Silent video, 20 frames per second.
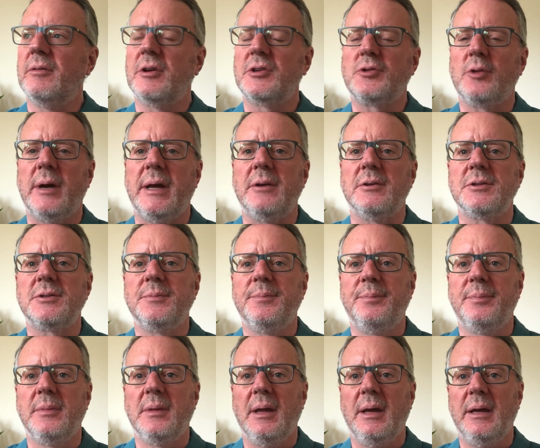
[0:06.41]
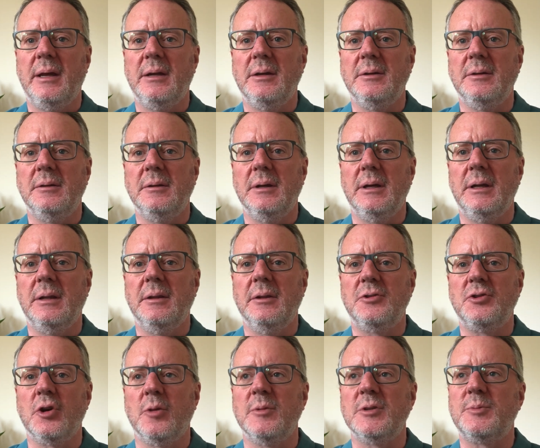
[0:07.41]
trainers in the
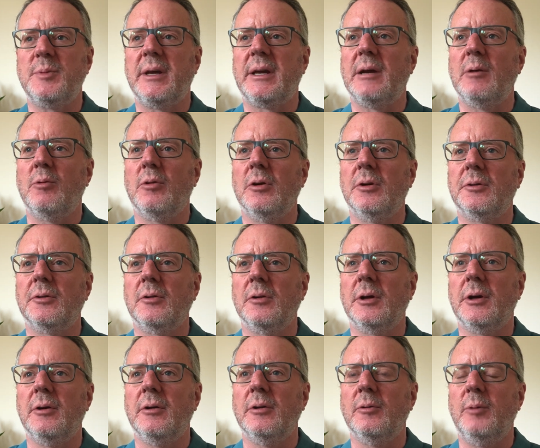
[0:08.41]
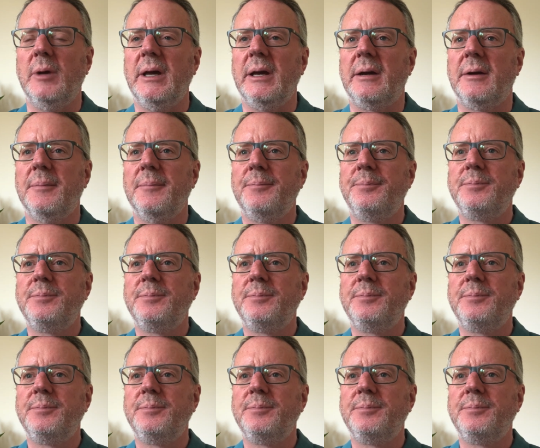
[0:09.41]
German-speaking world earlier in the week,